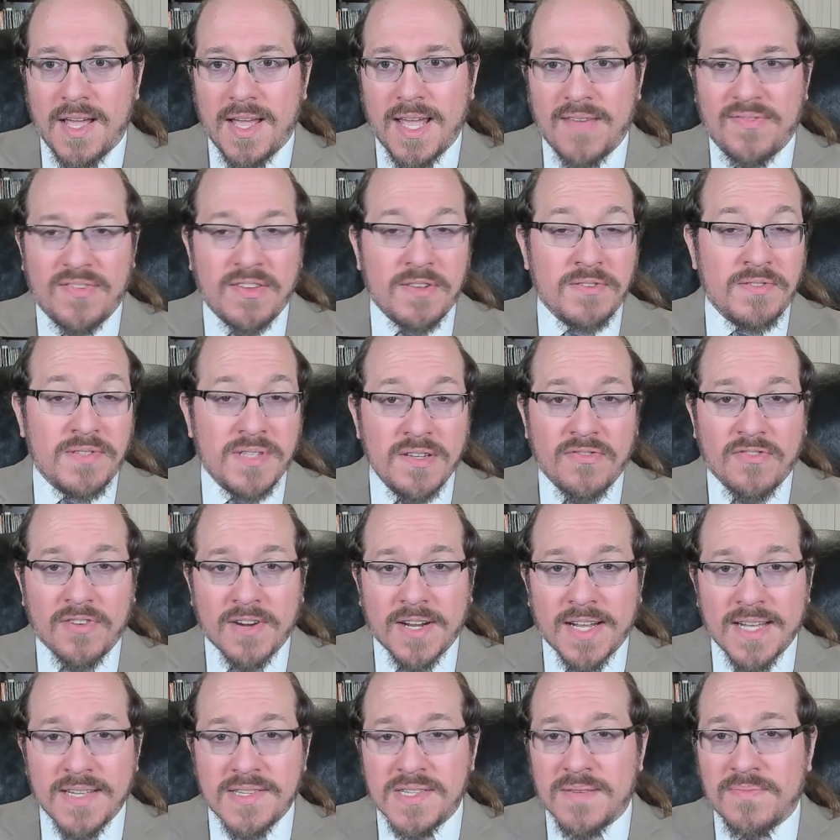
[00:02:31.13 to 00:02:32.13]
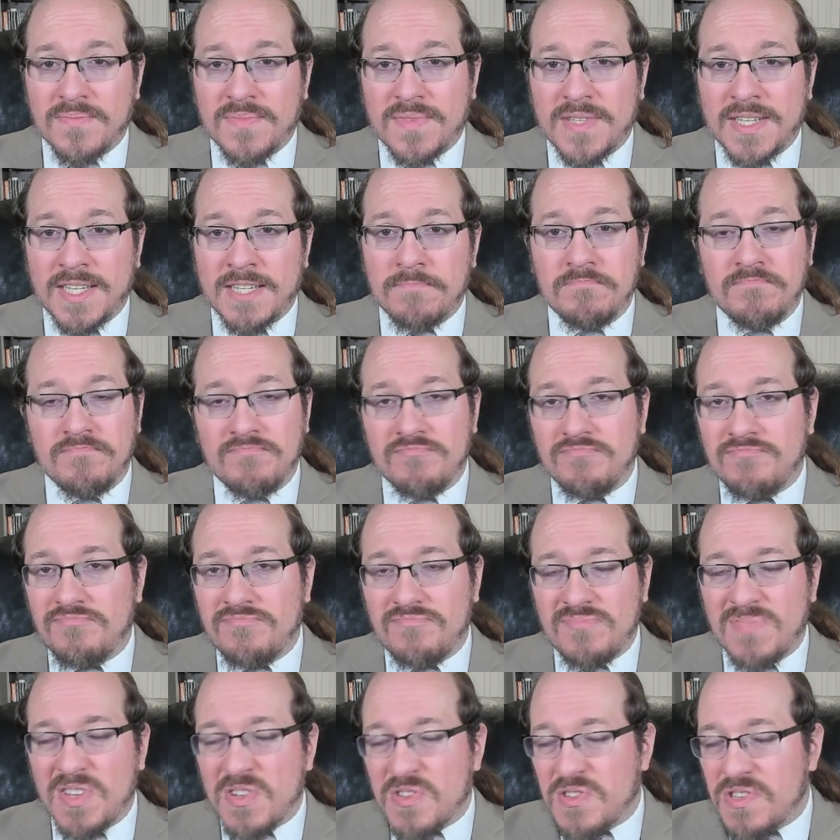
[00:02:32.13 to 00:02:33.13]
If you do forget something,
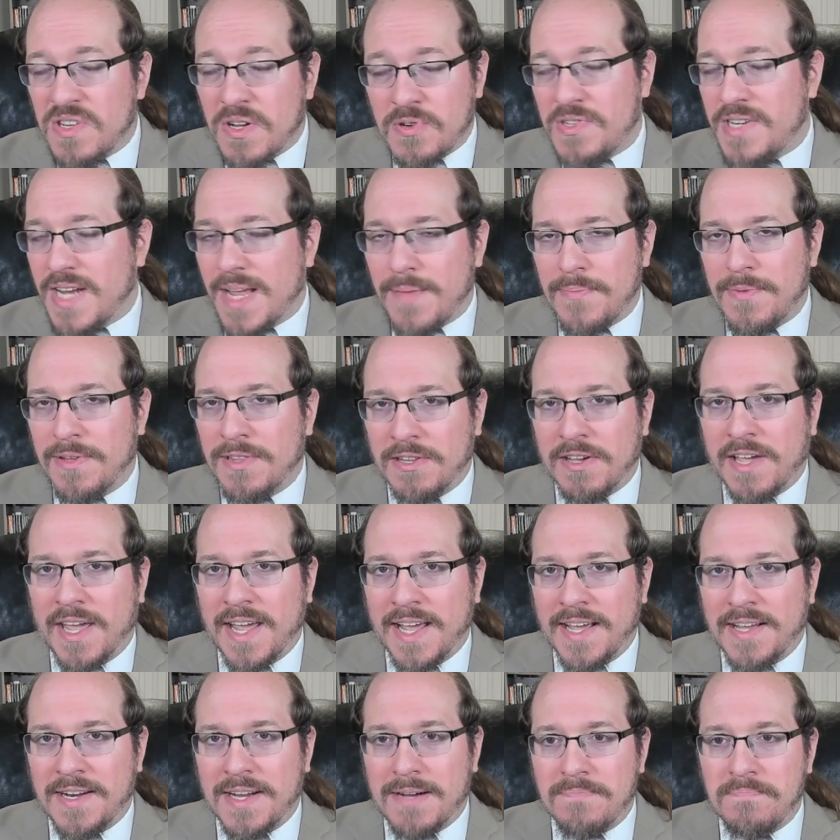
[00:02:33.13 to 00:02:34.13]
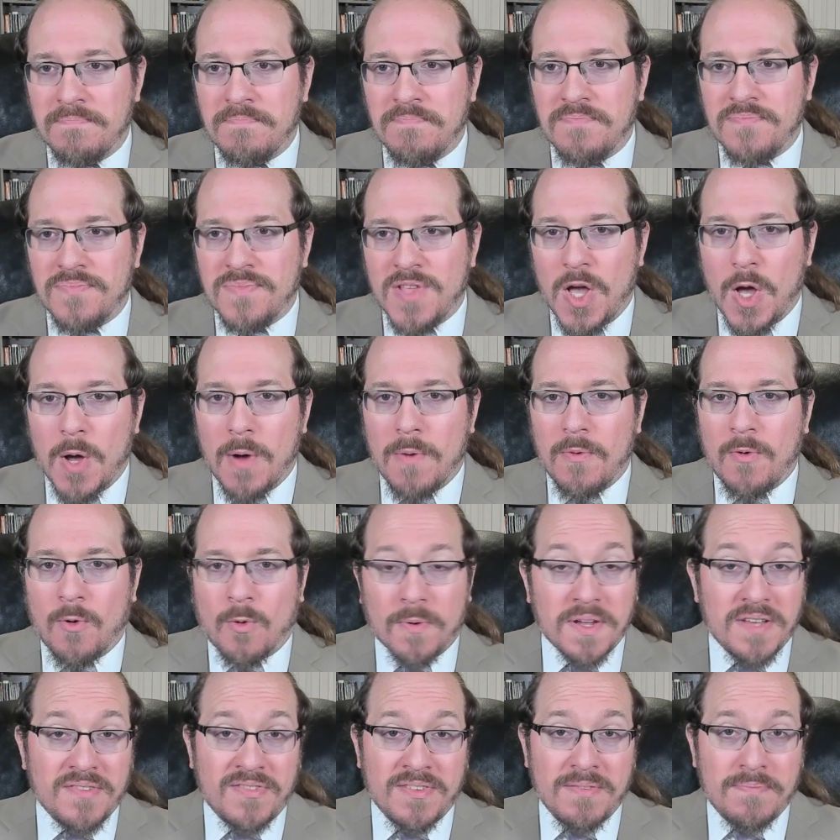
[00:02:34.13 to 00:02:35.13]
there's no shame in looking it up,
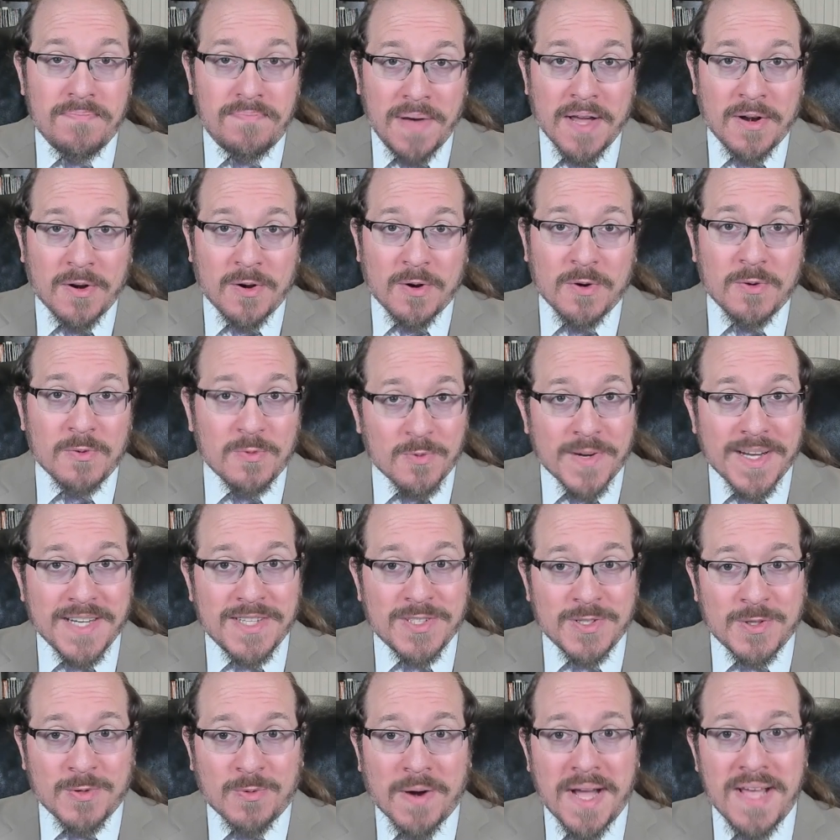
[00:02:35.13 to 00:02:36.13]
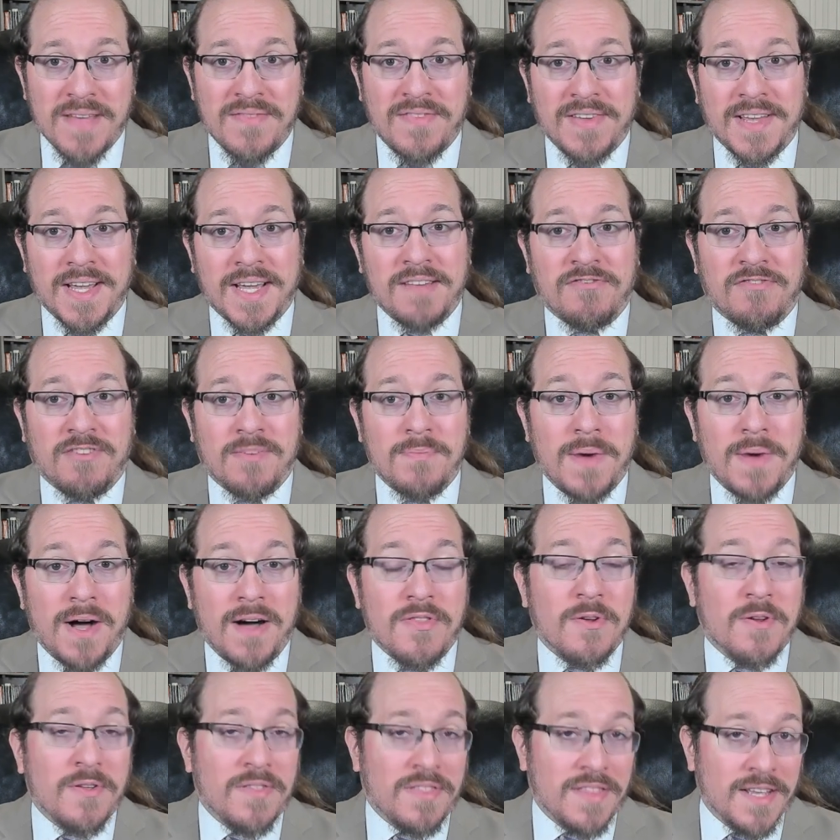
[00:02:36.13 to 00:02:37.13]
or even better, rederiving it from
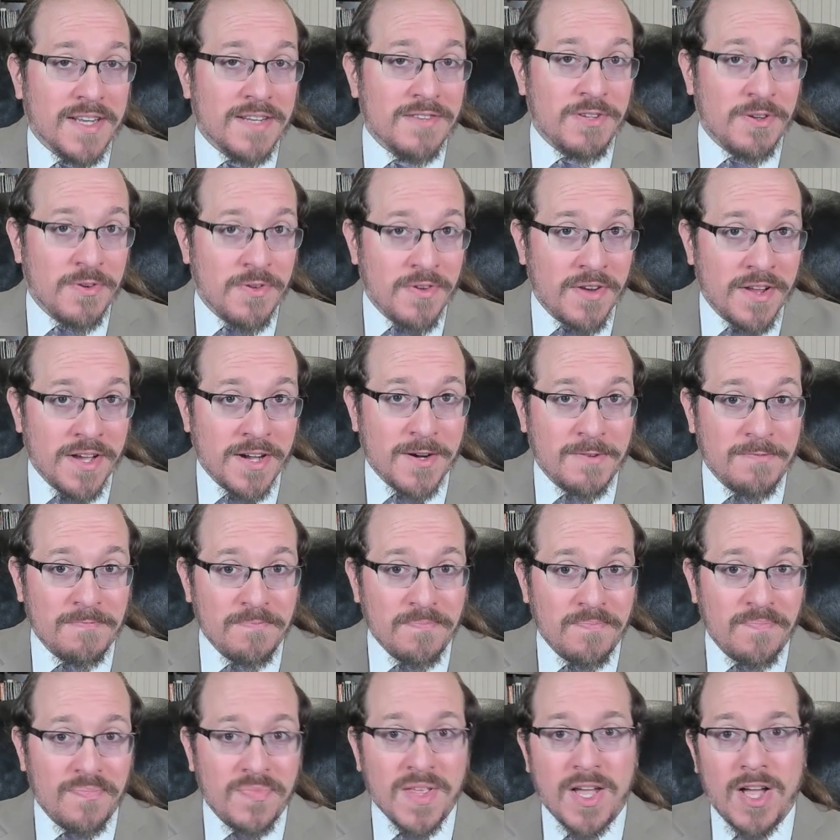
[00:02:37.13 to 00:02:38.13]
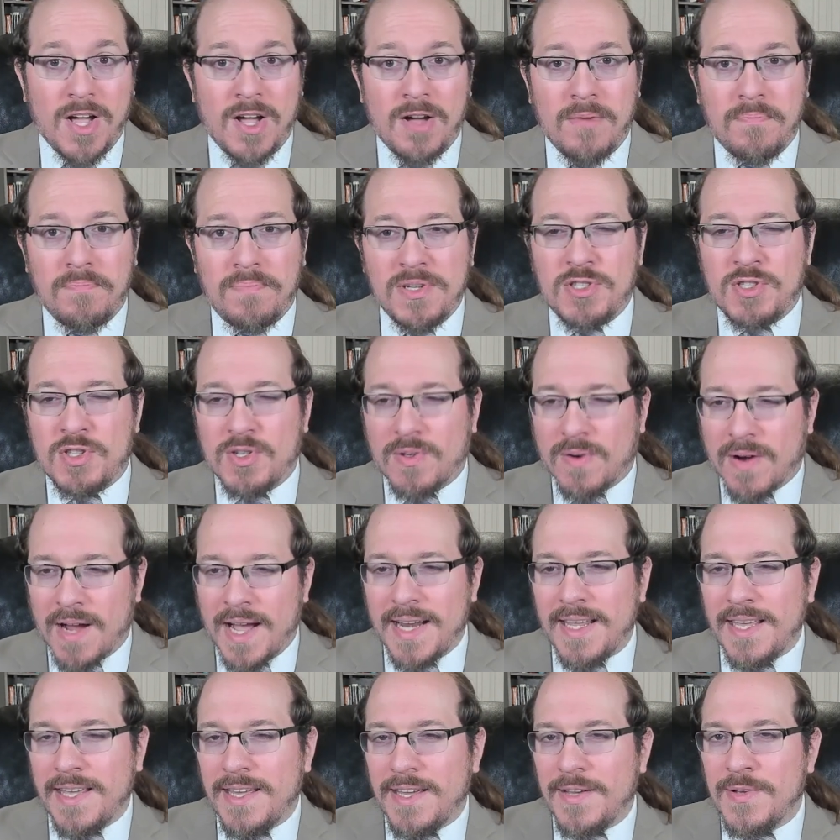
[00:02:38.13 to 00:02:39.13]
other things you know. But try
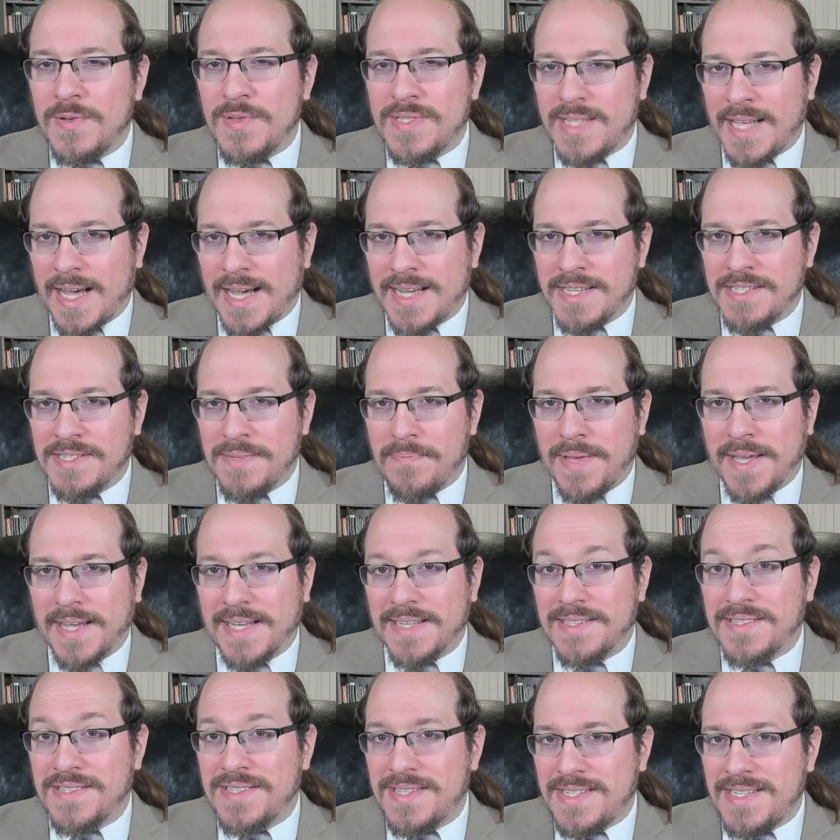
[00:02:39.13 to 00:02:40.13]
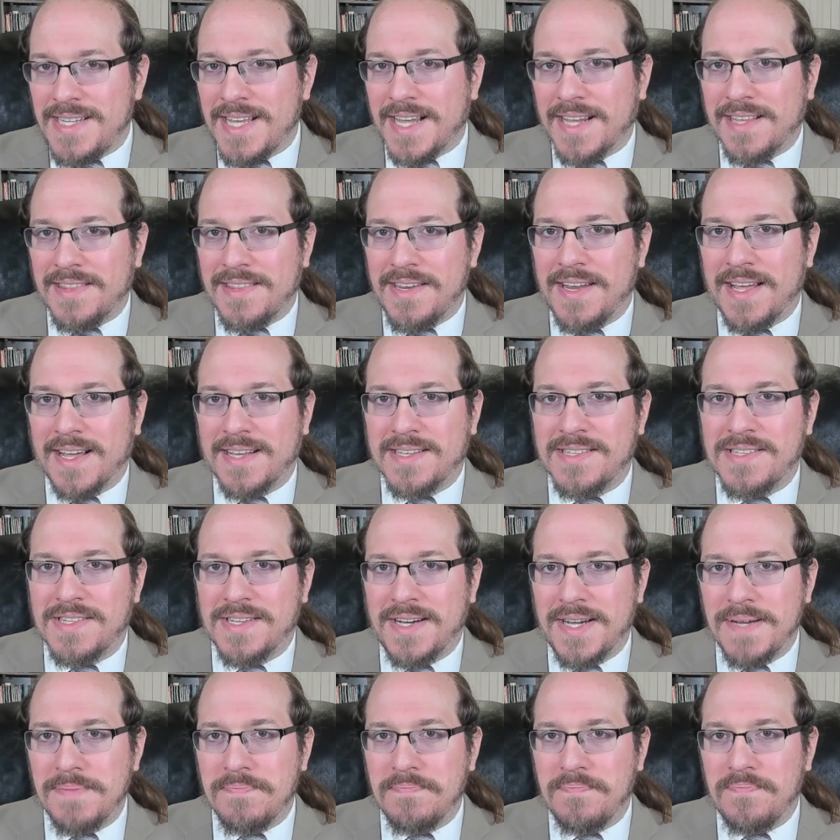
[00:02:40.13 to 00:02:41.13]
to use that to make it stick the next
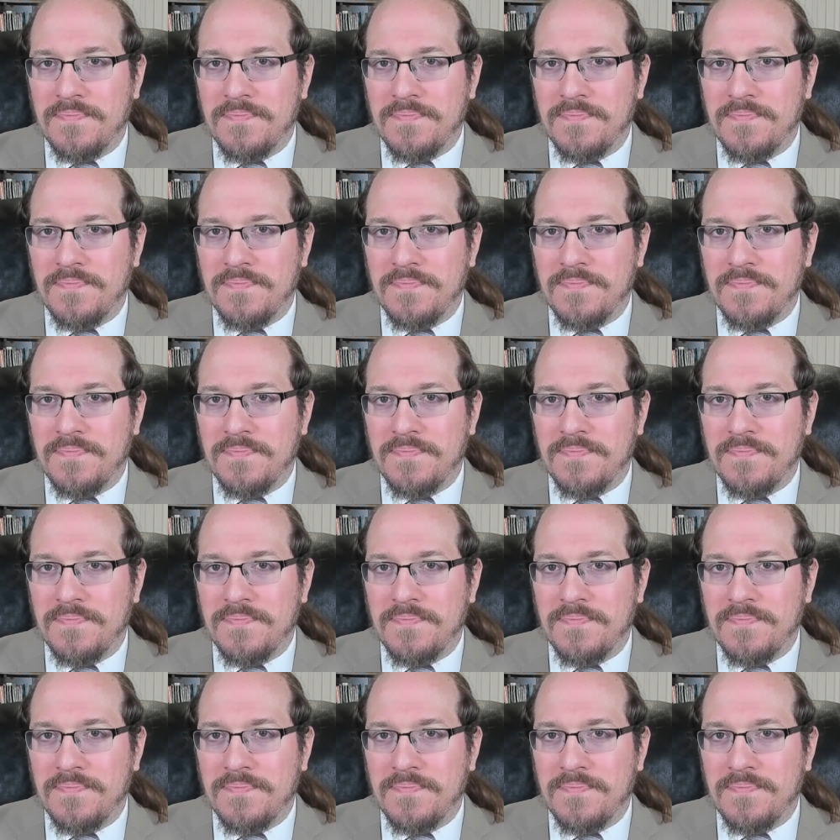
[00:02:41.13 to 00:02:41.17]
time.